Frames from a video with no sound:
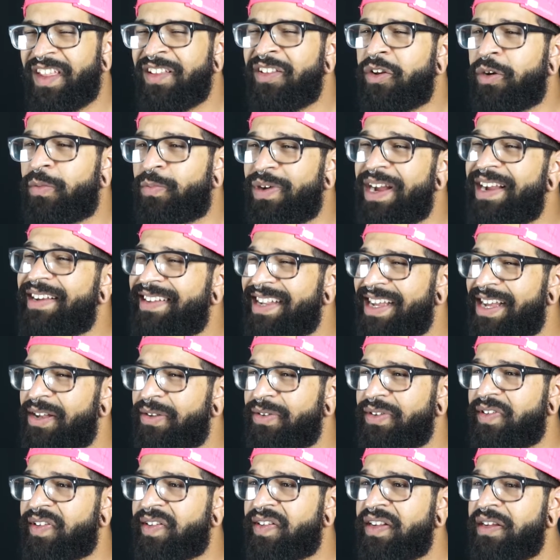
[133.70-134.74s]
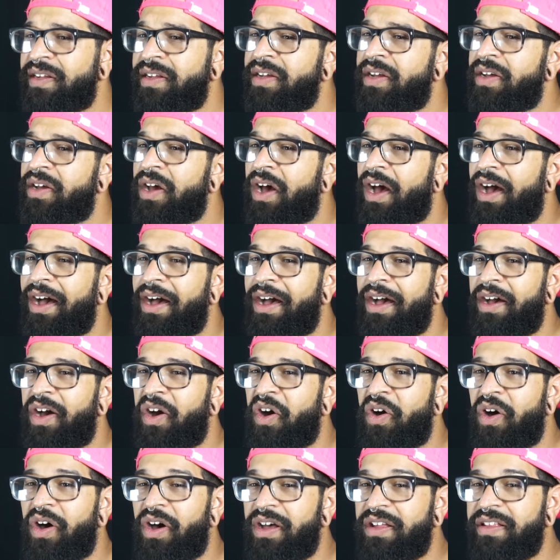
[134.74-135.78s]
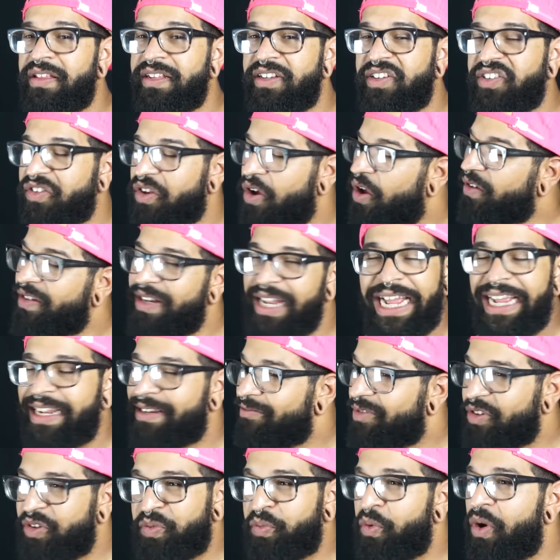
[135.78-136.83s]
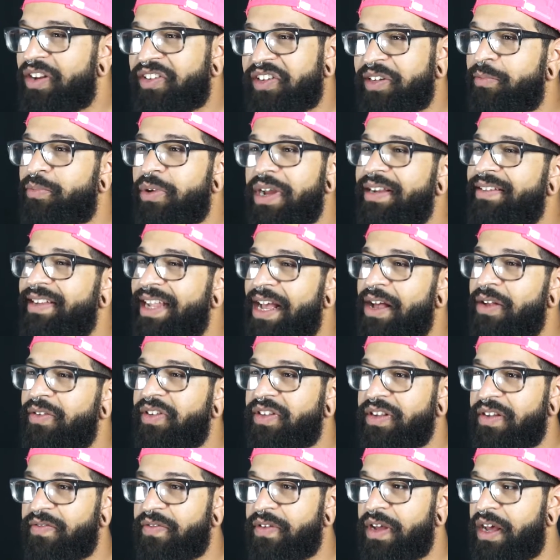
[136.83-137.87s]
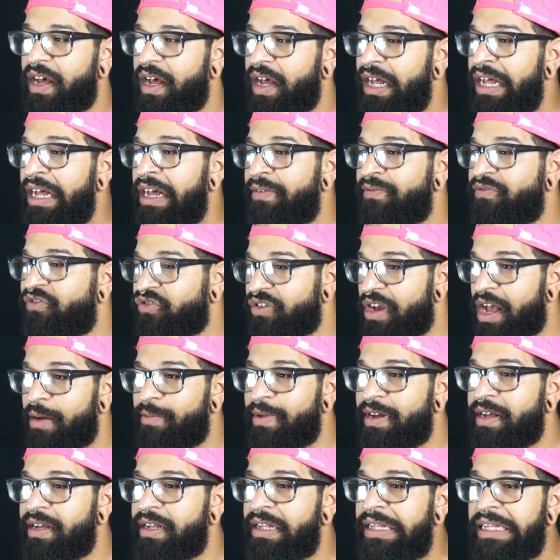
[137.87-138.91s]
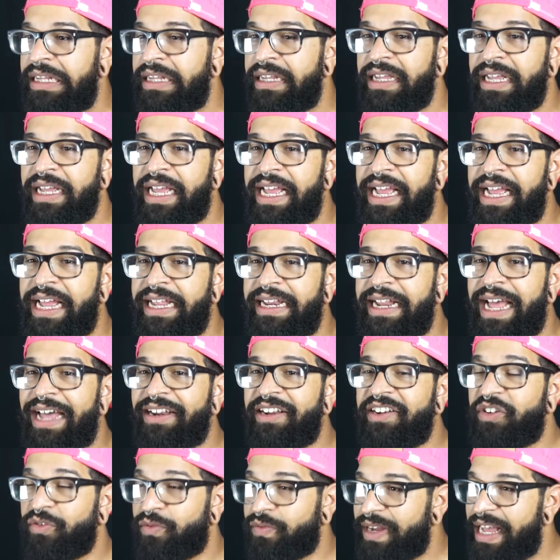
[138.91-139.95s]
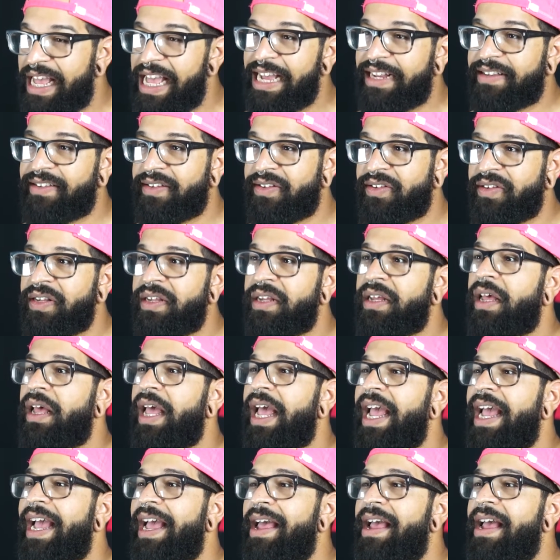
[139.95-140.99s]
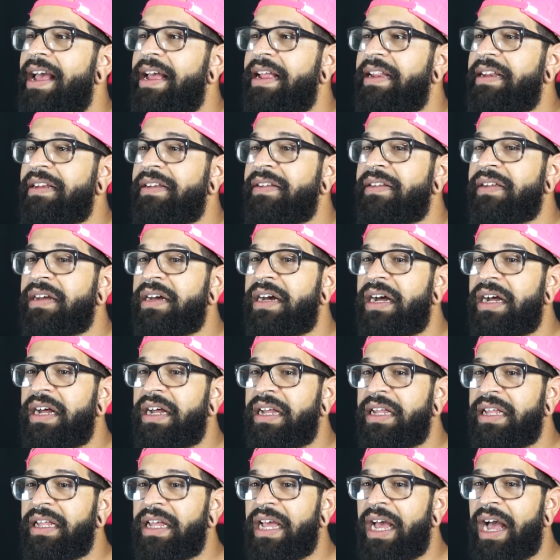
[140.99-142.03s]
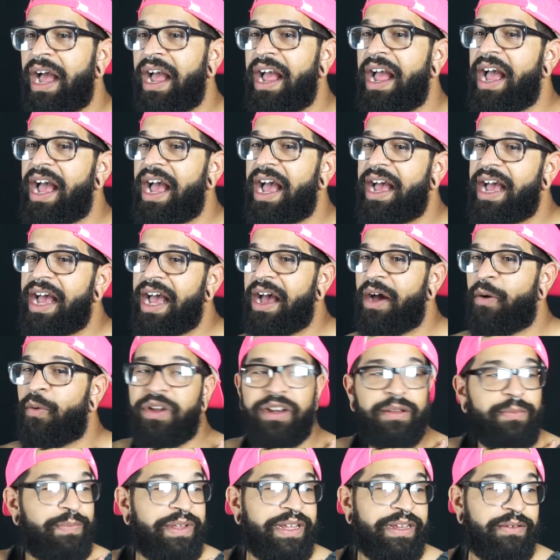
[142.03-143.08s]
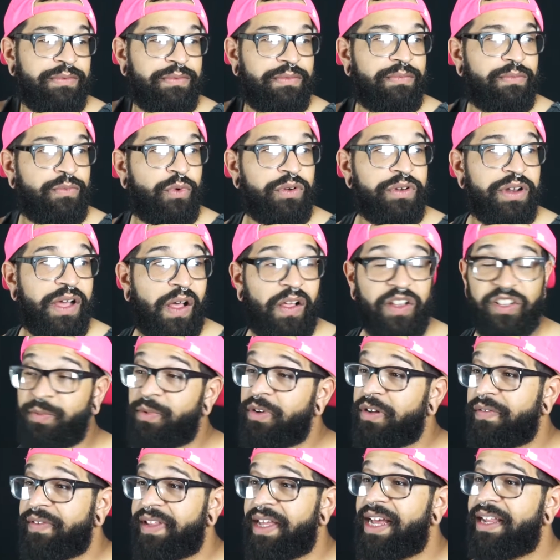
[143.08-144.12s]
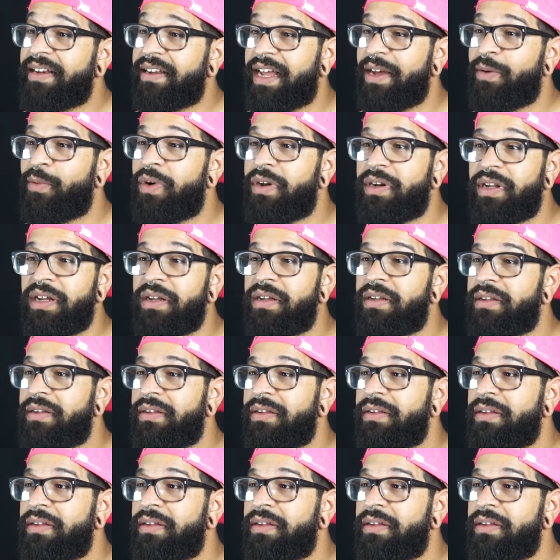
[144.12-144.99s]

little breakdowns, uh, just all day, just watching breakdowns of, uh, of drama and how to direct. And uh, I, I want to be more knowledgeable of that. I want to